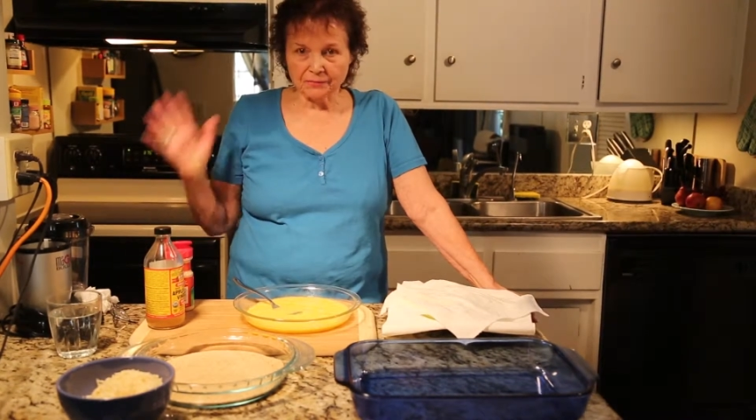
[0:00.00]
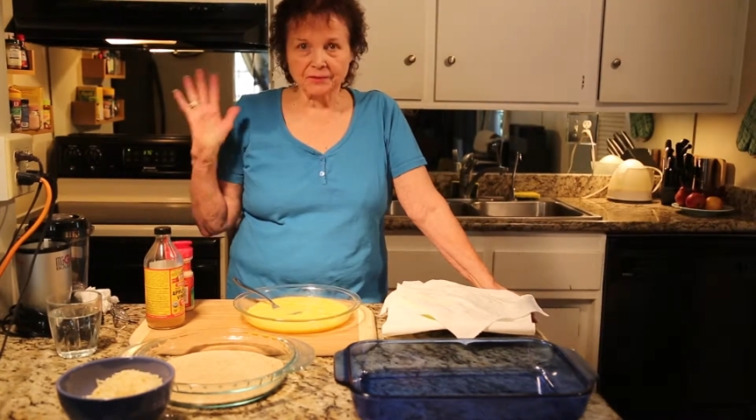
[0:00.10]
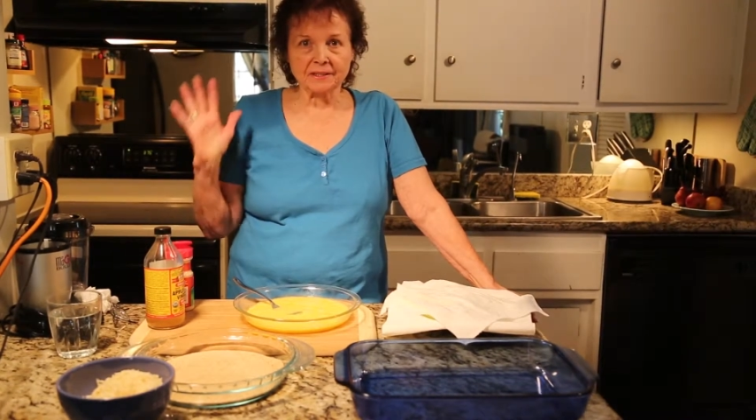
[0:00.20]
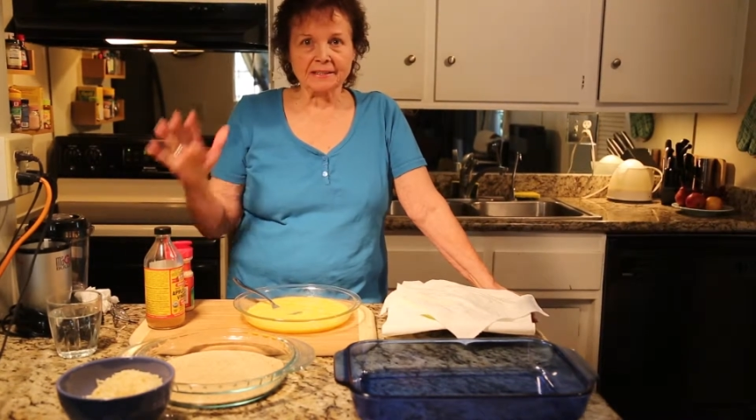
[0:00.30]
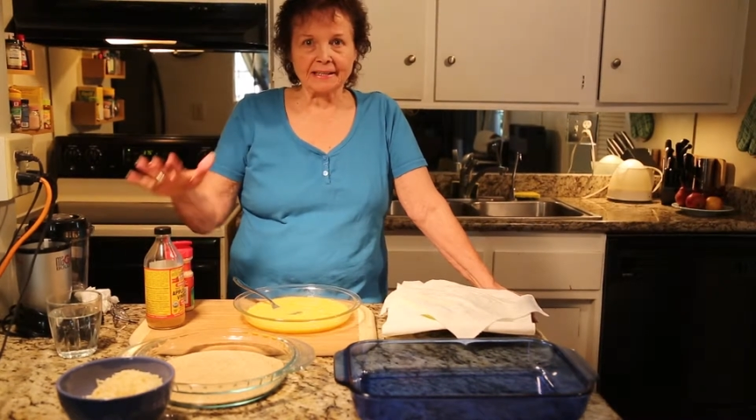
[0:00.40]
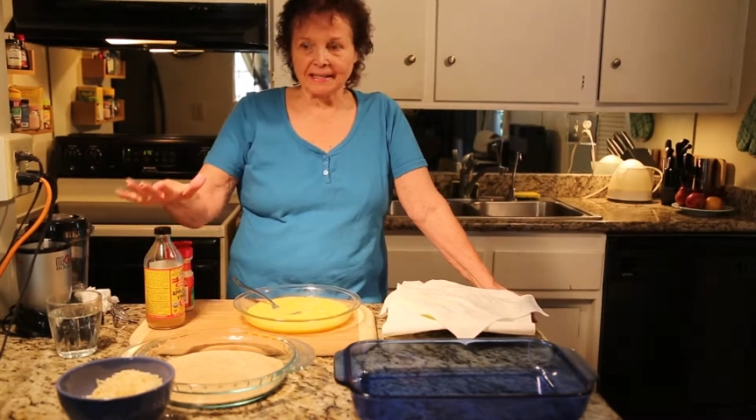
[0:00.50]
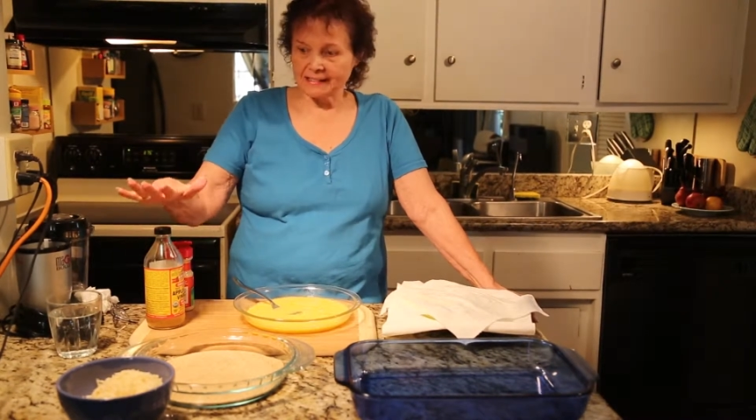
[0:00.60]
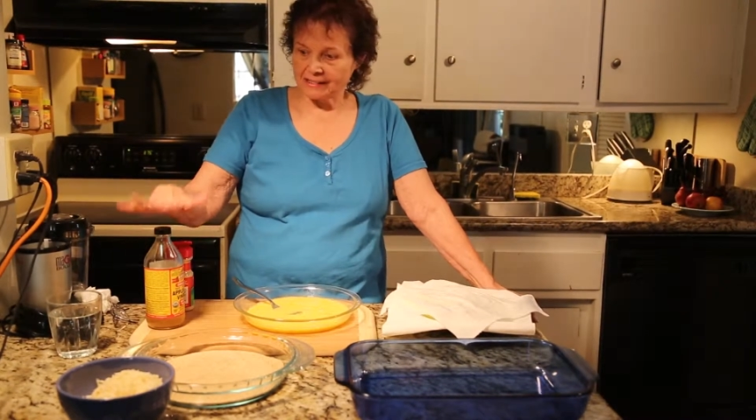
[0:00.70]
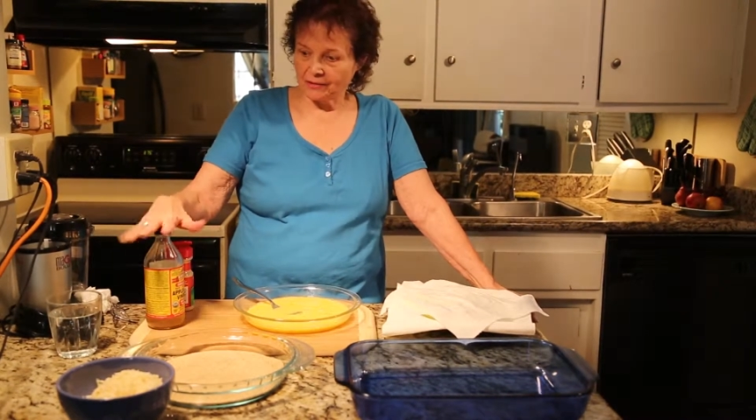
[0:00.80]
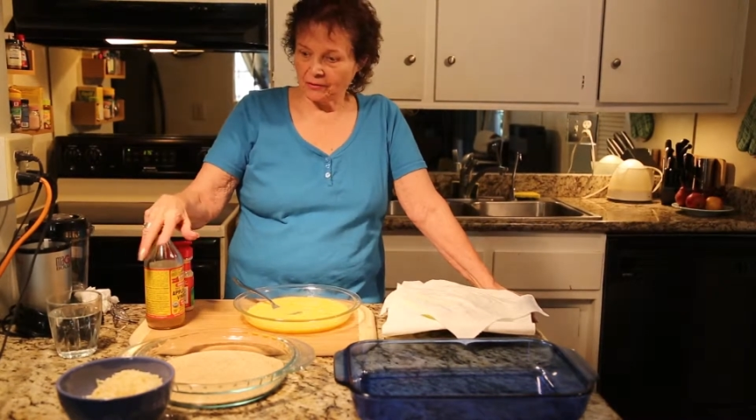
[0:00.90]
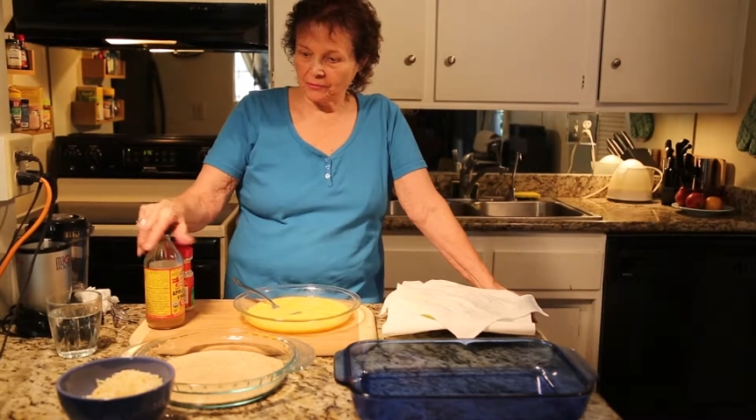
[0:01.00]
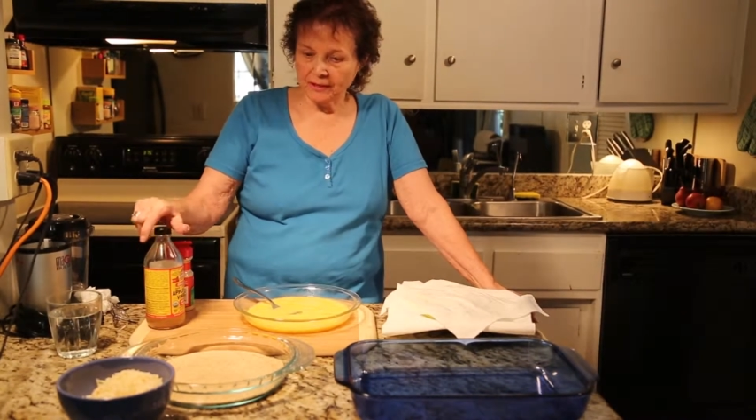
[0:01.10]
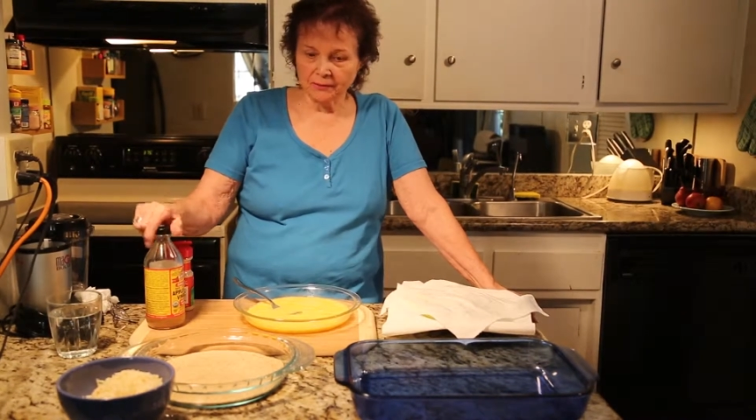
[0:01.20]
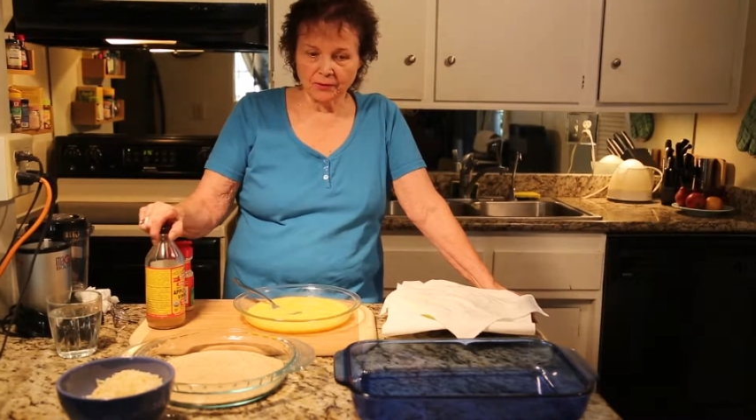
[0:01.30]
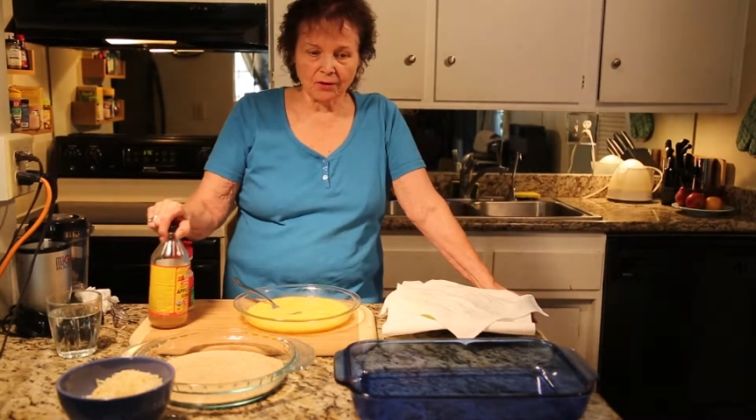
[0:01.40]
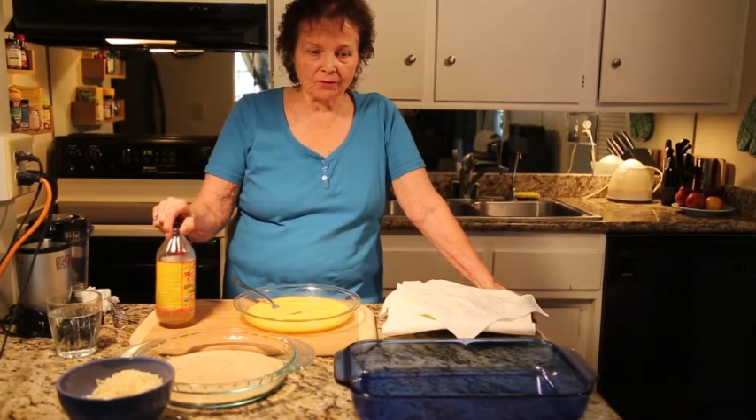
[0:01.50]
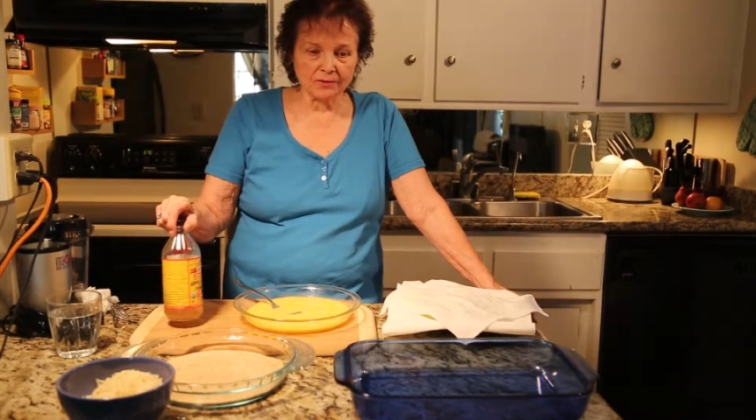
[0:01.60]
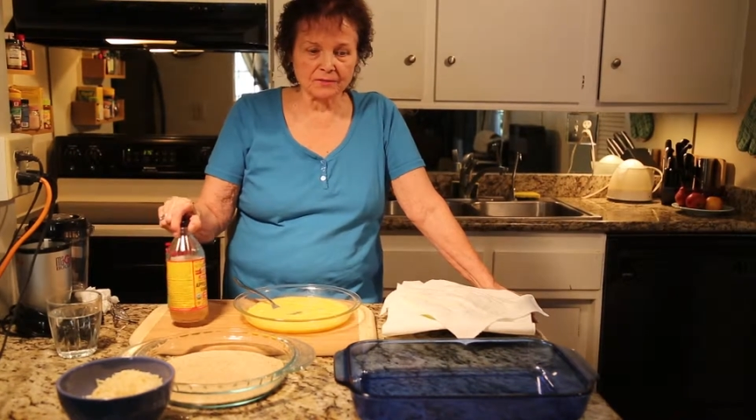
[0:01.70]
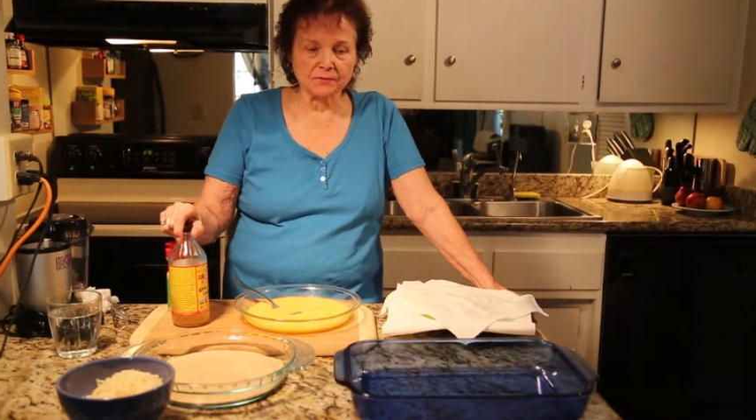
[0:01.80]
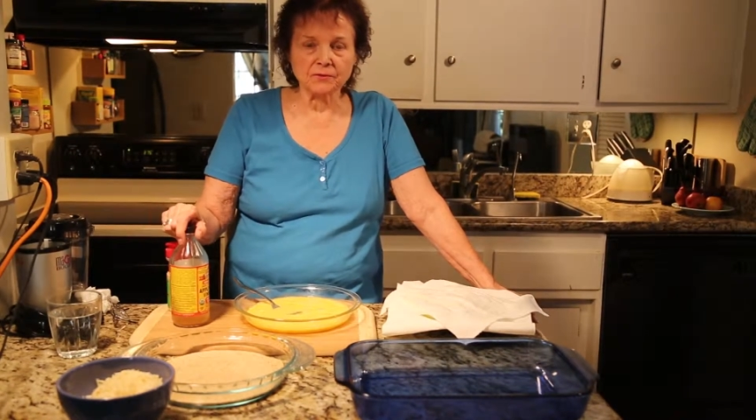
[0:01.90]
if you didn't guess it already with all
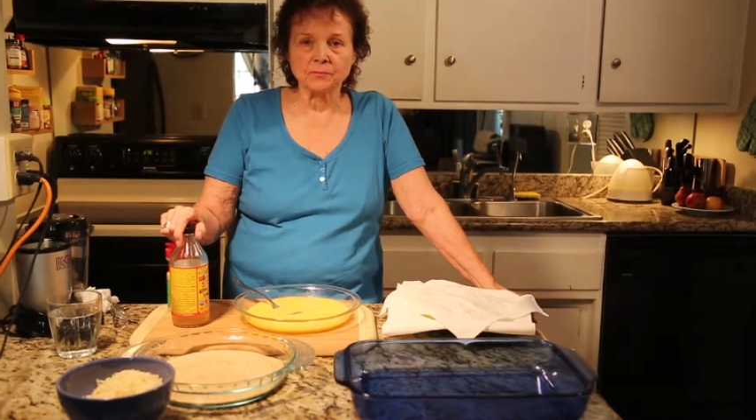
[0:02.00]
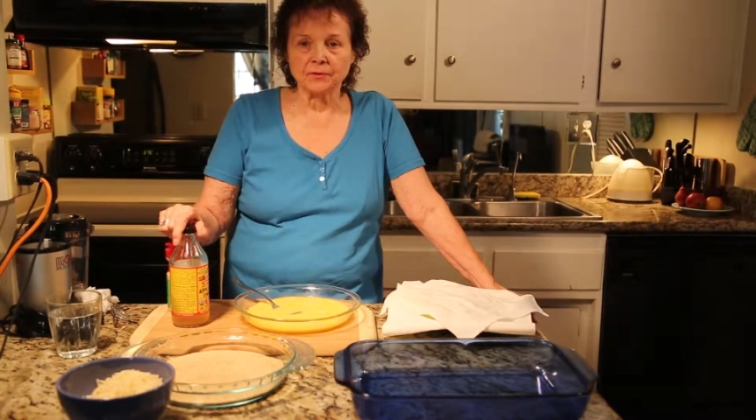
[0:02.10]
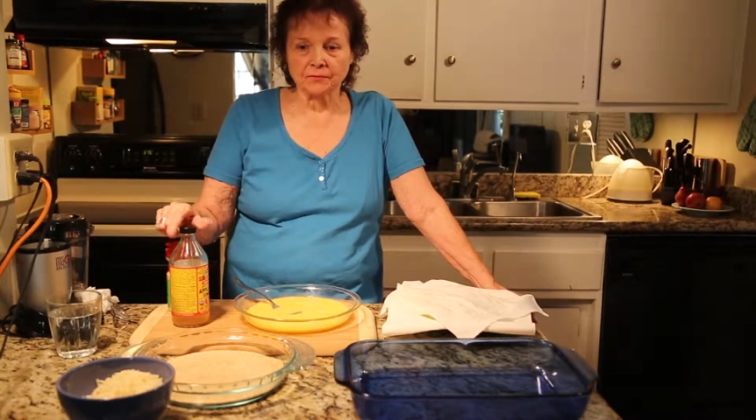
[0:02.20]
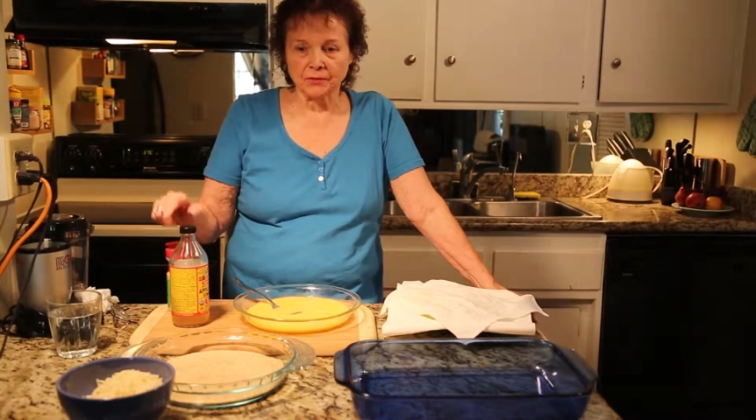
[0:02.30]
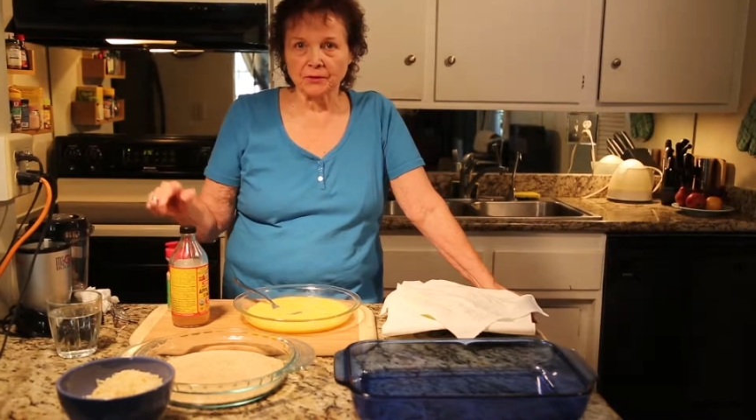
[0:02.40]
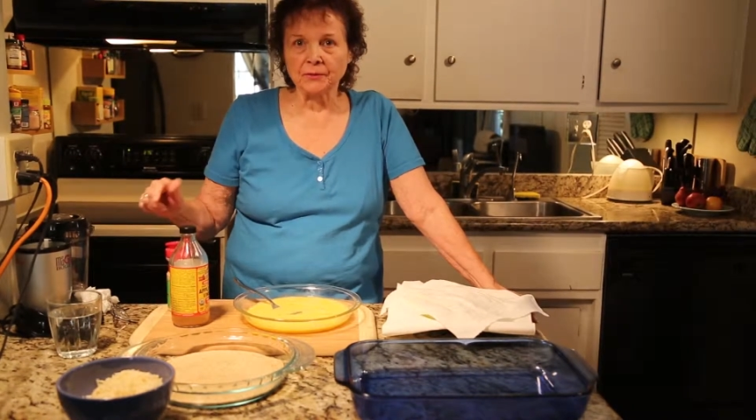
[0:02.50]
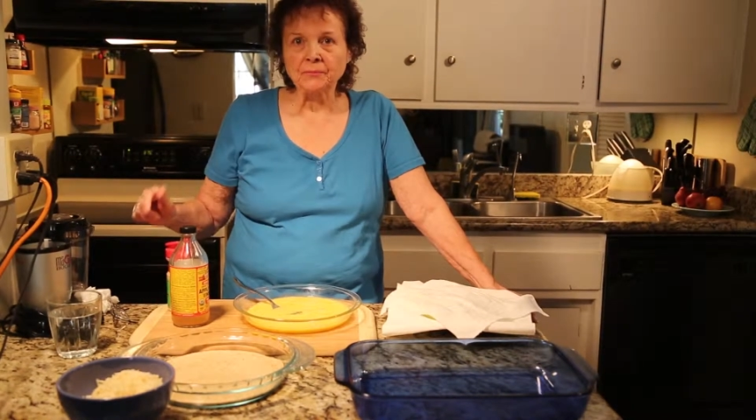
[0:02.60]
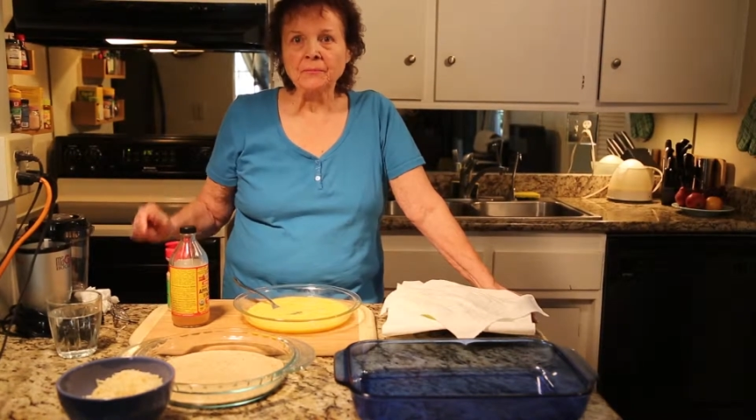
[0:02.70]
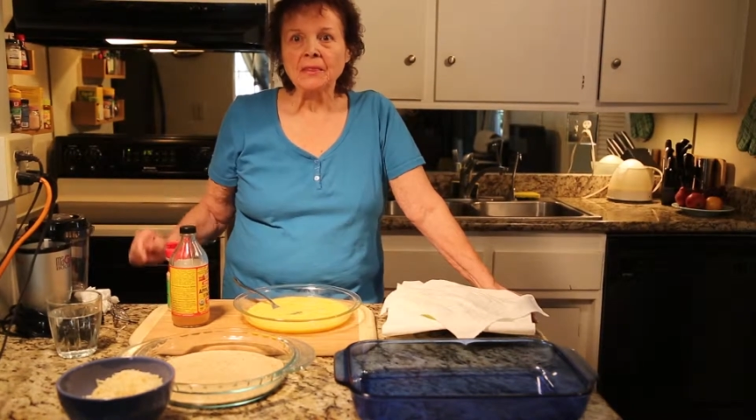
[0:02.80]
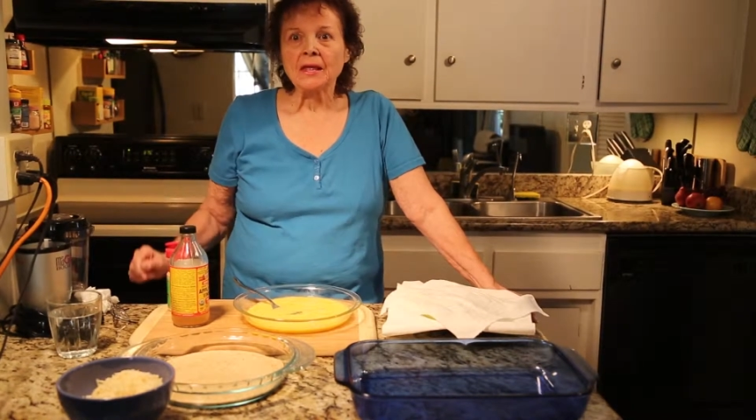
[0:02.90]
this food before you.